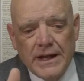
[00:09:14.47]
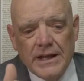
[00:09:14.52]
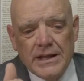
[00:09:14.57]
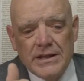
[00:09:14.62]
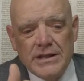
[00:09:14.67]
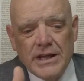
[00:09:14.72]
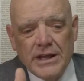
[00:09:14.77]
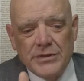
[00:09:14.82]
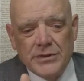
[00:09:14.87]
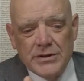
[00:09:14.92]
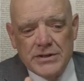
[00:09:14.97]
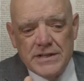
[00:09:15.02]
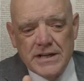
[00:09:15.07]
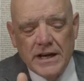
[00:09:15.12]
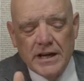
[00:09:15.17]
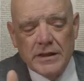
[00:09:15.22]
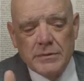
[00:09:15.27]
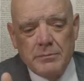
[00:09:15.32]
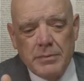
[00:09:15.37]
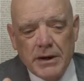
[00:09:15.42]
that the
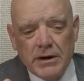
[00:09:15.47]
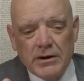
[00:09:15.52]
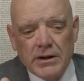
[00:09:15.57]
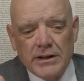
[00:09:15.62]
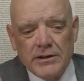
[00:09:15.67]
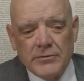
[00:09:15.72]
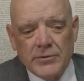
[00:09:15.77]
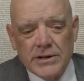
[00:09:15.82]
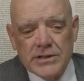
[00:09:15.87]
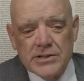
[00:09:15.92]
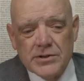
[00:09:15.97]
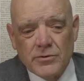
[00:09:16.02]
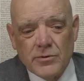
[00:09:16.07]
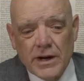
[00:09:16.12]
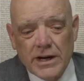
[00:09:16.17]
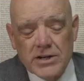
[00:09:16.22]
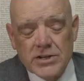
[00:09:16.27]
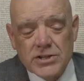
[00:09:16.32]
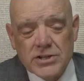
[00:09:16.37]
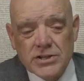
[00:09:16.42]
death, burial, and
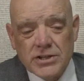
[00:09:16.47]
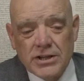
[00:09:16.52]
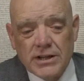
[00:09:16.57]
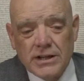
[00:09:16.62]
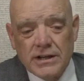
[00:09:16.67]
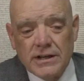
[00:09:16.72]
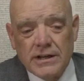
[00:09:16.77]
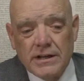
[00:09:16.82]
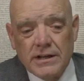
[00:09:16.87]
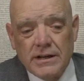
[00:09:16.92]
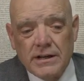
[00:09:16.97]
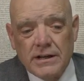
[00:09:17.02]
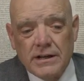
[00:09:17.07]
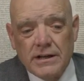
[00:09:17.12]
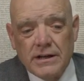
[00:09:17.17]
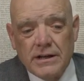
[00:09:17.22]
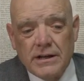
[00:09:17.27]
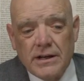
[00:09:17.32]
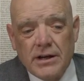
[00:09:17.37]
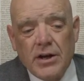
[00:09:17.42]
resurrection
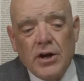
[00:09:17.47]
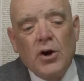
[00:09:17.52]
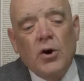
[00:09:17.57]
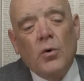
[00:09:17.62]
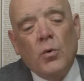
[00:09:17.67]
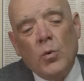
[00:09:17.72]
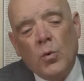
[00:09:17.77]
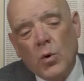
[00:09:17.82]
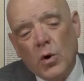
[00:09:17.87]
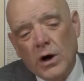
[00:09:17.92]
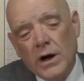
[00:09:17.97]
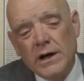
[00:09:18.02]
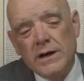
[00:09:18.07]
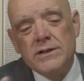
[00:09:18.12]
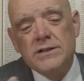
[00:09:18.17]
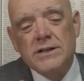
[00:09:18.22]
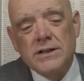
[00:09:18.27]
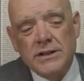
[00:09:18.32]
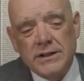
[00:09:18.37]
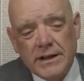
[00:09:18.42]

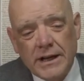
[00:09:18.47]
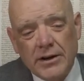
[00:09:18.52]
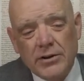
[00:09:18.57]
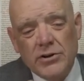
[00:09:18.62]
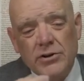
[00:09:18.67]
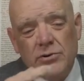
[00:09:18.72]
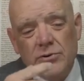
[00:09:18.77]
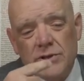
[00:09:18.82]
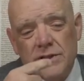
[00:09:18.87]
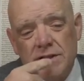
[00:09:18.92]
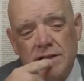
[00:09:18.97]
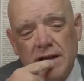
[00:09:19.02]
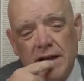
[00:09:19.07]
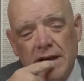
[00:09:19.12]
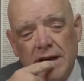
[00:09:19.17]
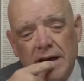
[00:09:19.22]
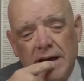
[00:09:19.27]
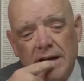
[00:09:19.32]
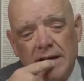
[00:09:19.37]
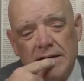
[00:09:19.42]
was. Now, you
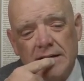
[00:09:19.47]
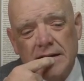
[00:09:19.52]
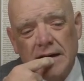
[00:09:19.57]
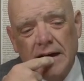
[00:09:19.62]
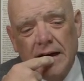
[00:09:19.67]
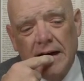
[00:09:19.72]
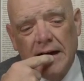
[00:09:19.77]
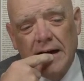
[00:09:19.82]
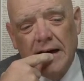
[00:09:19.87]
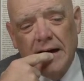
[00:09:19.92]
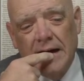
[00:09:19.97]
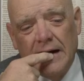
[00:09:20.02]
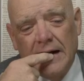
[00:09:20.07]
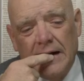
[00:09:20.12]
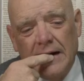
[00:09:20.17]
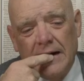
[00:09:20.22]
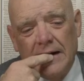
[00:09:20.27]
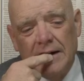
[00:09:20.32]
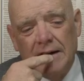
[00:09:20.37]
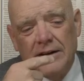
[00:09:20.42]
said
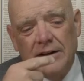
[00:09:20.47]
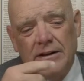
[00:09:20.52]
uh,